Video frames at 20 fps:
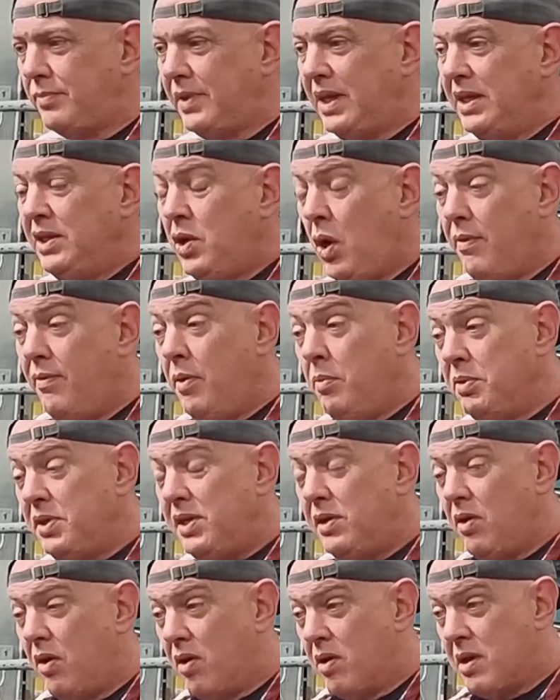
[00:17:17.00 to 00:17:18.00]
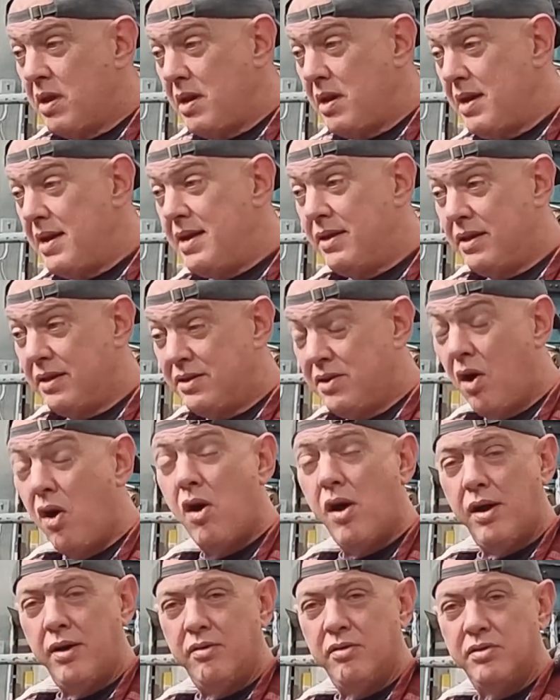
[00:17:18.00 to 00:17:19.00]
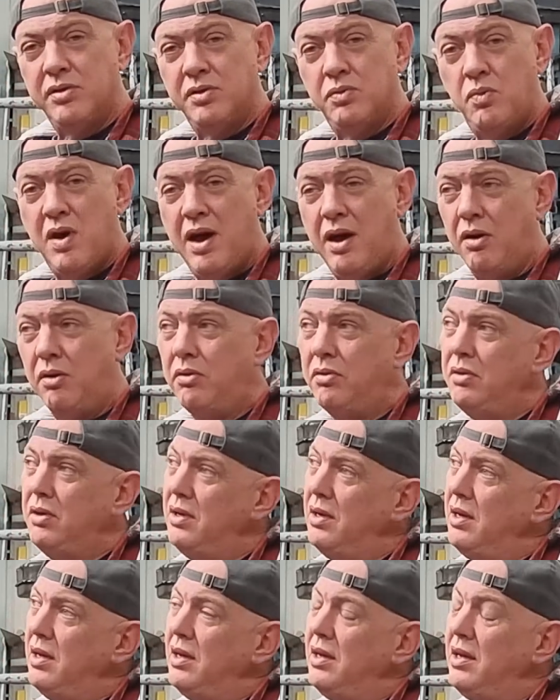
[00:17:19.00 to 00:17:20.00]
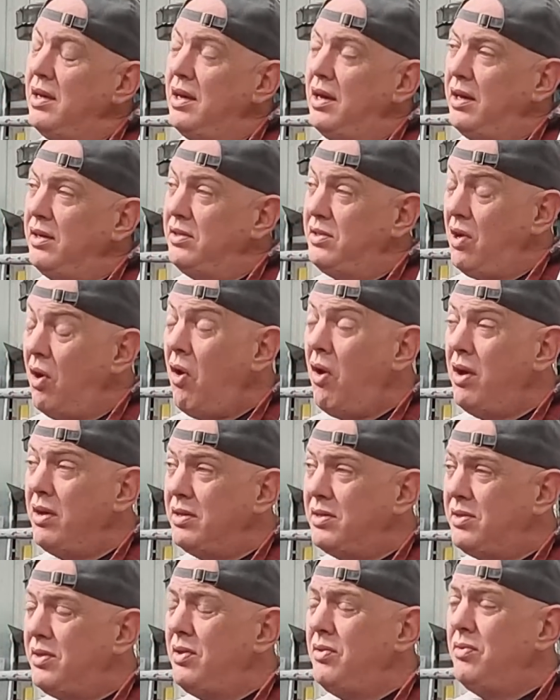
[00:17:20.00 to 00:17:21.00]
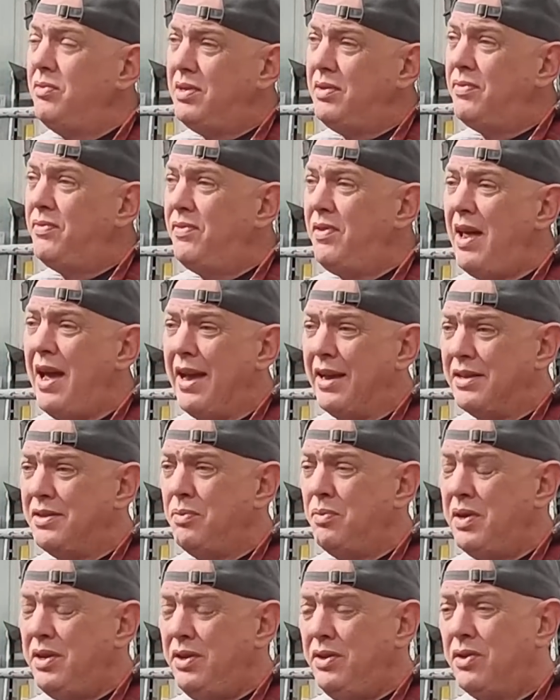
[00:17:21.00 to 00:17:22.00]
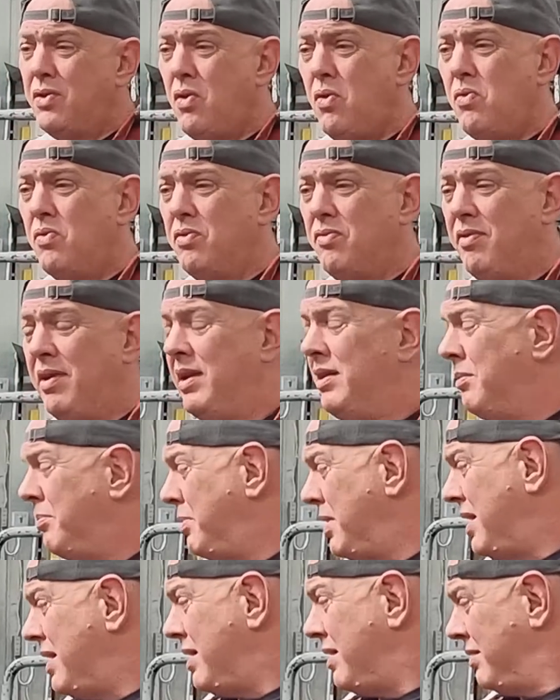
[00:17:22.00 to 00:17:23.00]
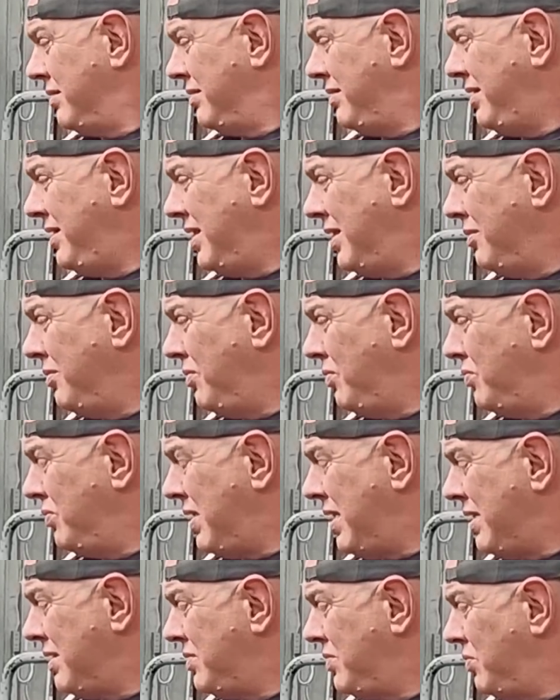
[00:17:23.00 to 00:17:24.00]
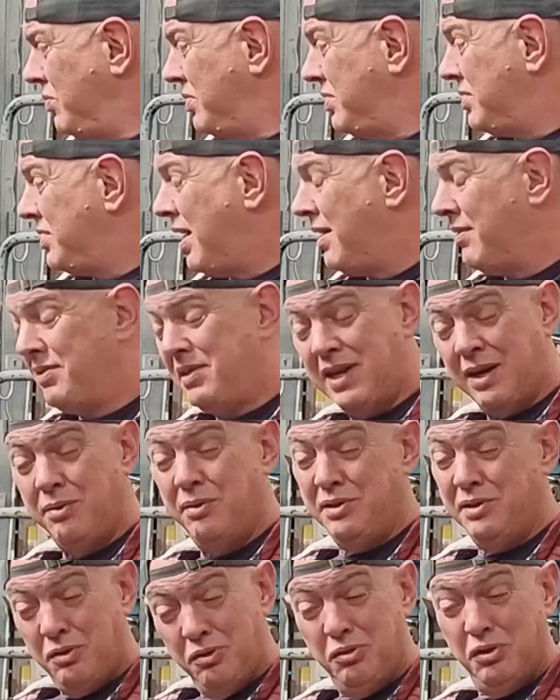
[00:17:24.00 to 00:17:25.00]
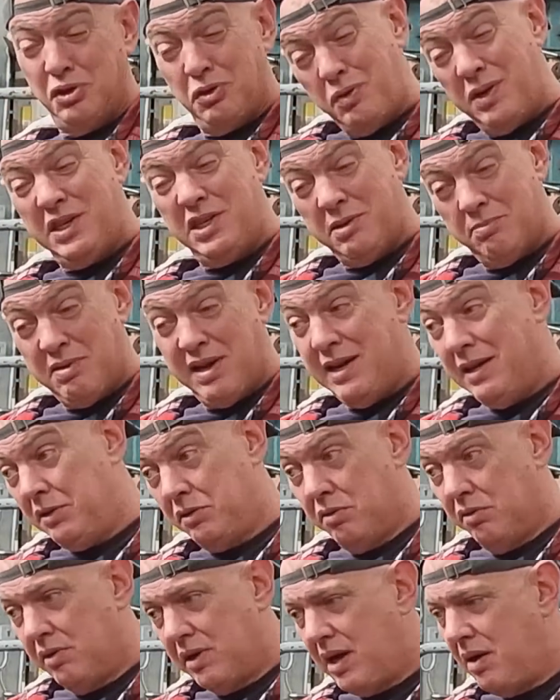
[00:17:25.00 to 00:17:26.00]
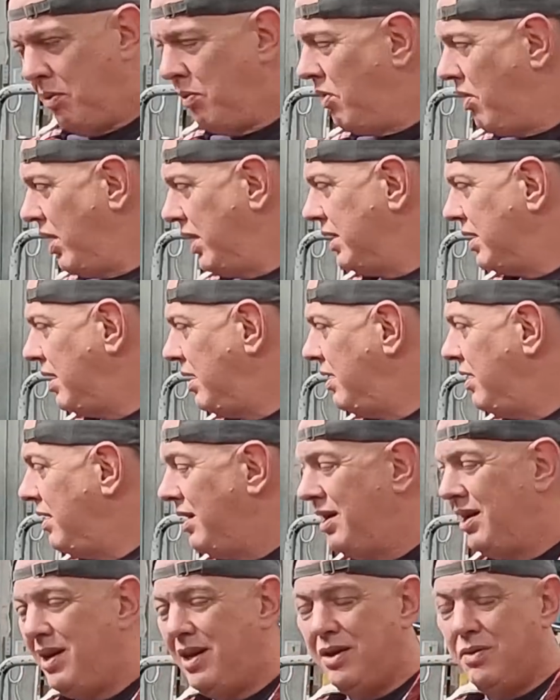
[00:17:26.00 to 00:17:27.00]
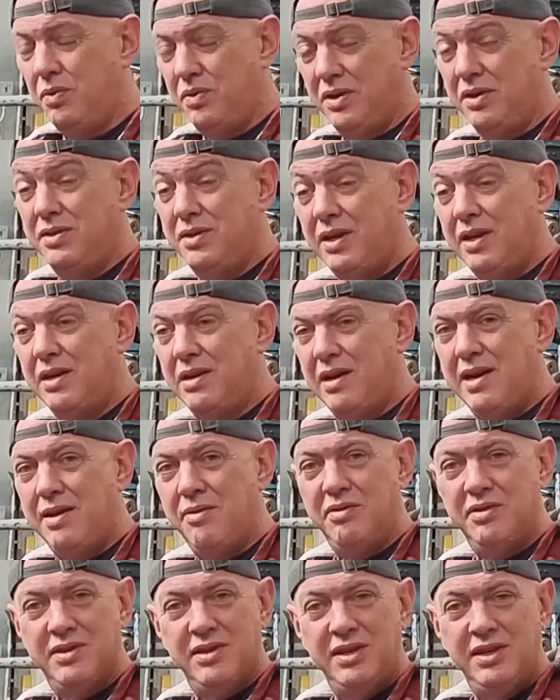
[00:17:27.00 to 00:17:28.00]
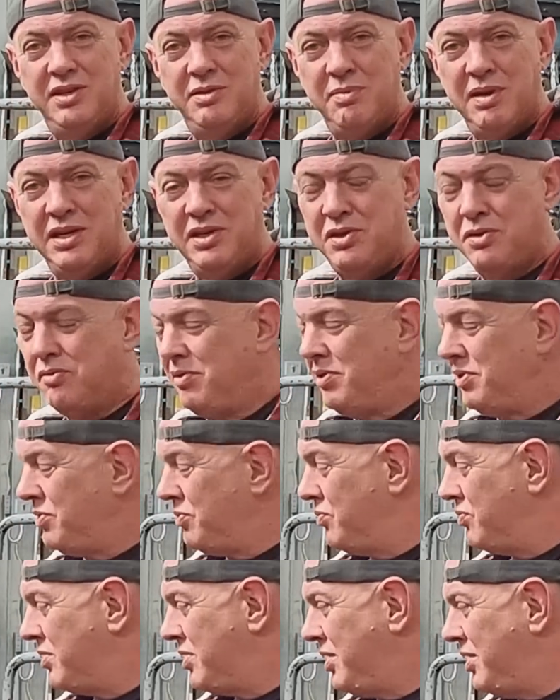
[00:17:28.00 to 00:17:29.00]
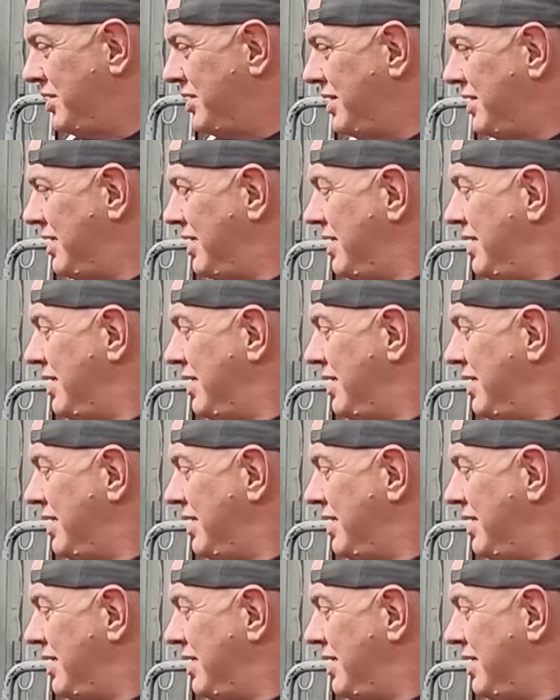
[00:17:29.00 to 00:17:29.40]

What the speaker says: So I've obviously got to clear the tyre as well. And tyres do deflect when you're cornering a bit and, you know, all that sort of stuff. So he's going to squidge a bit, he's going to get wider. We just need clearance. I need to make sure it's all good.